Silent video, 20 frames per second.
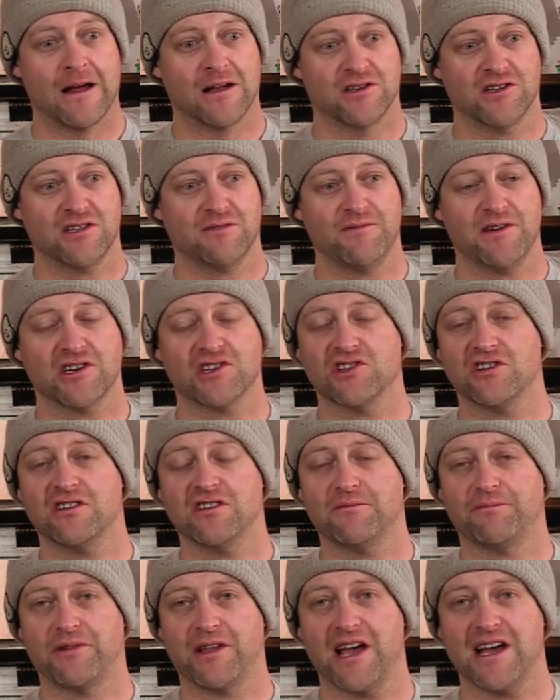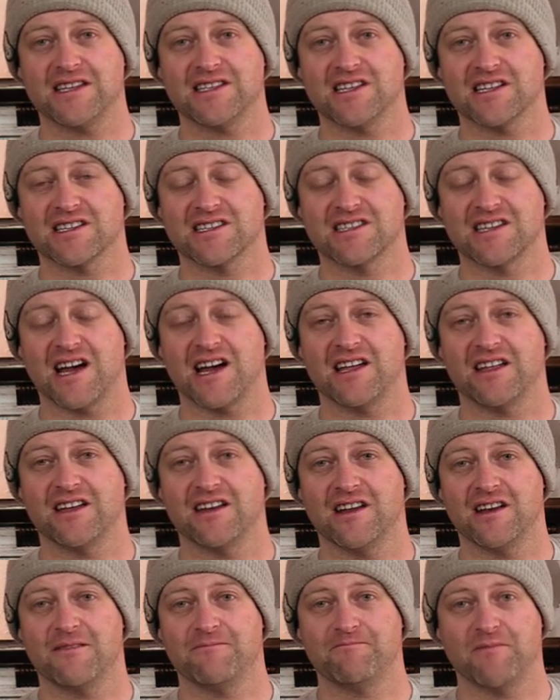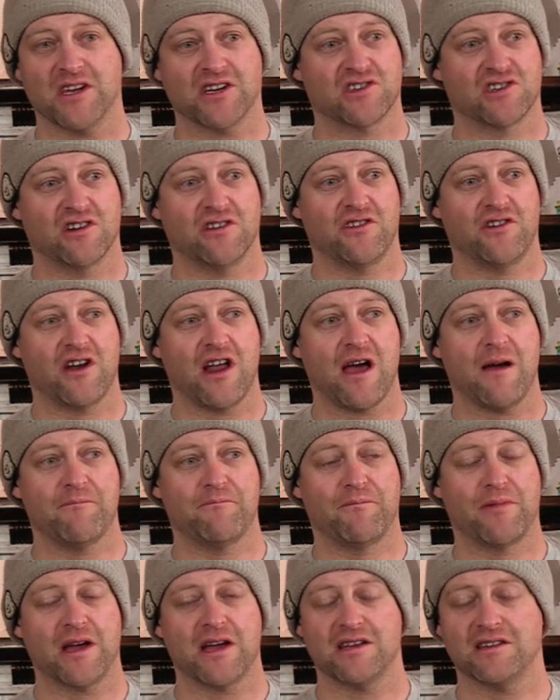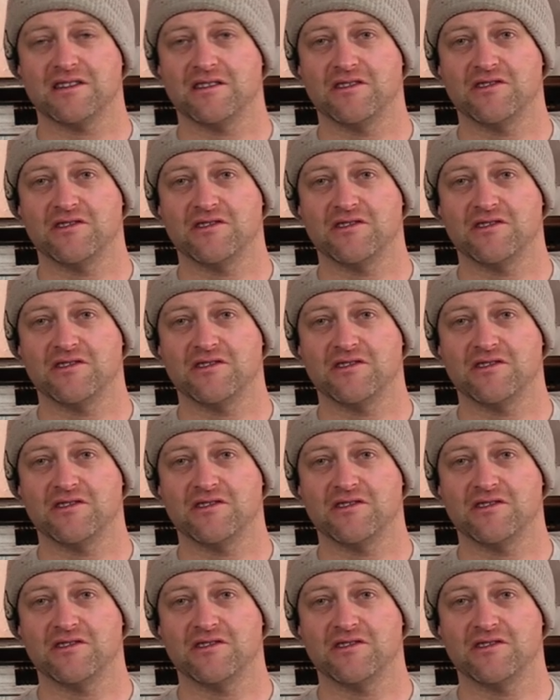Just make sure the plastic's solid in them, make sure they're not bent,